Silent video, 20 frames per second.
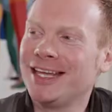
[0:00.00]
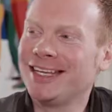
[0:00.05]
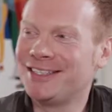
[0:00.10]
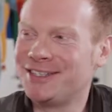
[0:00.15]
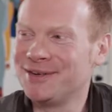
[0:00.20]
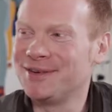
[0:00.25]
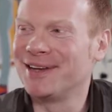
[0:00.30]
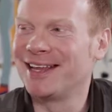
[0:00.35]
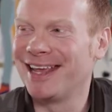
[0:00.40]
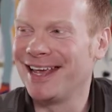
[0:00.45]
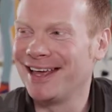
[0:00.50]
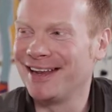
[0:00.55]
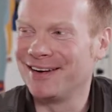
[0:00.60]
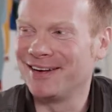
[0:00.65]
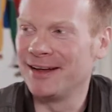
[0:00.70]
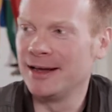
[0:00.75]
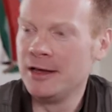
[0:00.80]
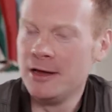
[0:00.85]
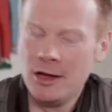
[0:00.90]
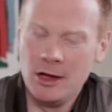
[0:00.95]
that too in
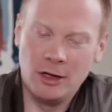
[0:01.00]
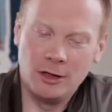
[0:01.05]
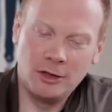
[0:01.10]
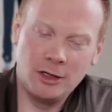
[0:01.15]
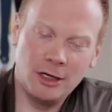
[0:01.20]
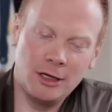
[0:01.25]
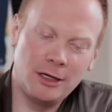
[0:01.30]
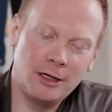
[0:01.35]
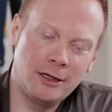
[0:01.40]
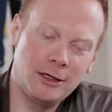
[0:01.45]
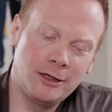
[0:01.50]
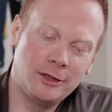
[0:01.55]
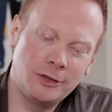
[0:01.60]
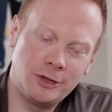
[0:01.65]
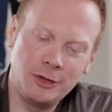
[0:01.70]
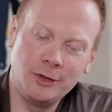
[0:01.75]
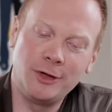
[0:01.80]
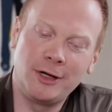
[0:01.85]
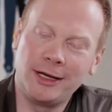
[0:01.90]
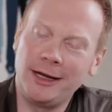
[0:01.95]
Canada.
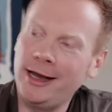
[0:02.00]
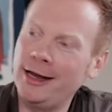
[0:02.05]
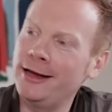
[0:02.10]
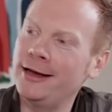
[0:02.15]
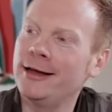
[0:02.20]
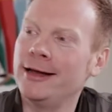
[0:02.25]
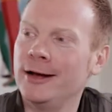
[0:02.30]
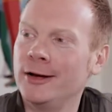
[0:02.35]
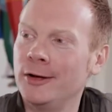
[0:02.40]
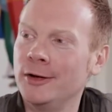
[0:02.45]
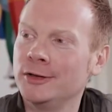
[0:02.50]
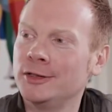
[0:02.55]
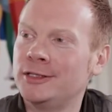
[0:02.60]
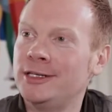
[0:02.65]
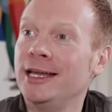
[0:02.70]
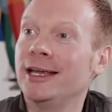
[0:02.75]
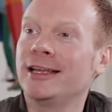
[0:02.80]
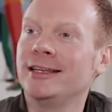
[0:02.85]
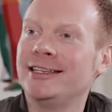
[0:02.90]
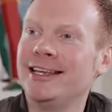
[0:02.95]
Two Canadian heroes
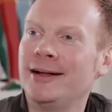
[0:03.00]
taken